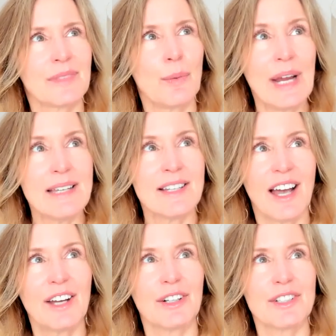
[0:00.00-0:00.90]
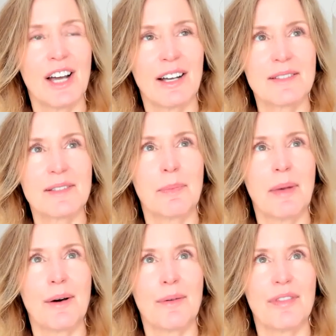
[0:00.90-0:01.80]
Wayne Dyer talks
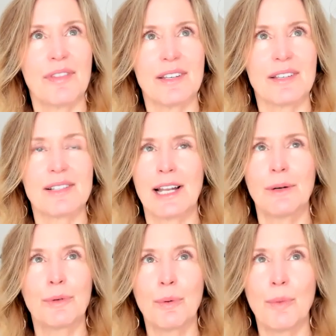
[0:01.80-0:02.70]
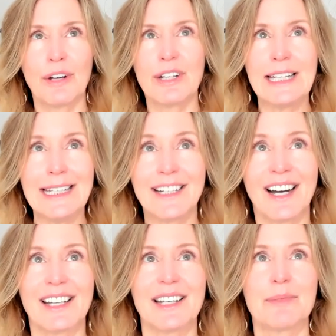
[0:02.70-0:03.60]
about this, and I don't know where he
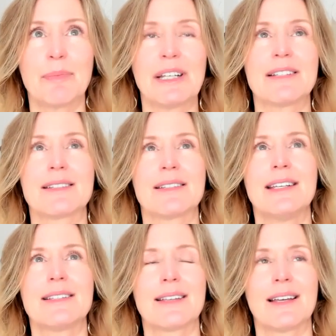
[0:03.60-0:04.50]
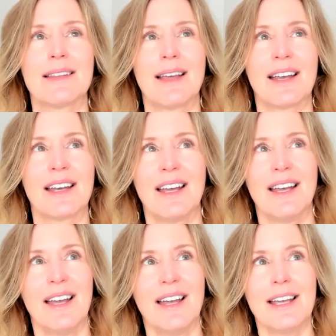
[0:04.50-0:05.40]
got it, but it's he said that
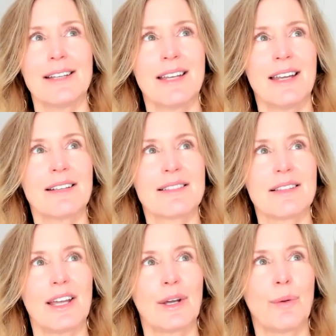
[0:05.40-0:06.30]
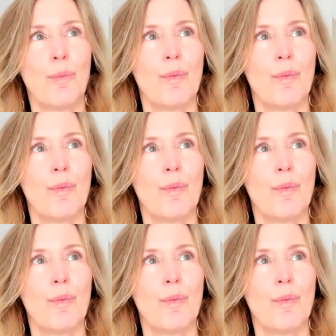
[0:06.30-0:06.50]
it takes like